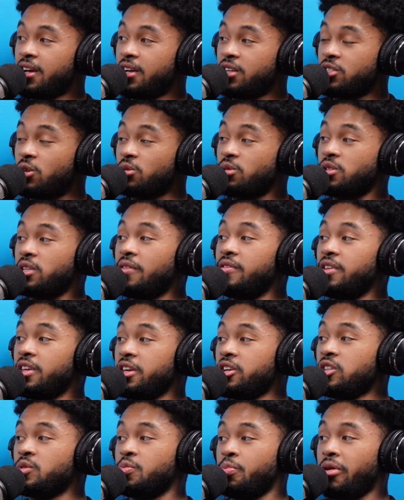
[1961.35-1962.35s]
So seventy
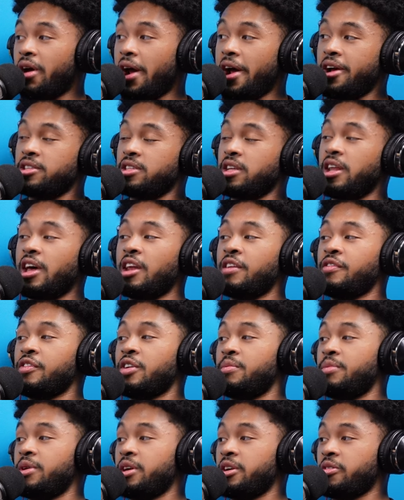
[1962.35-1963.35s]
years prior to the N F
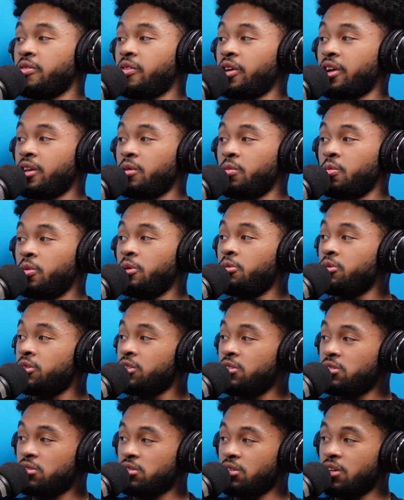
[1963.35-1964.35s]
L being created, we were
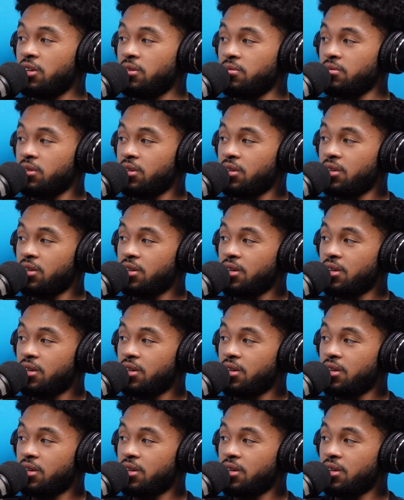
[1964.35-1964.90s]
still slaves.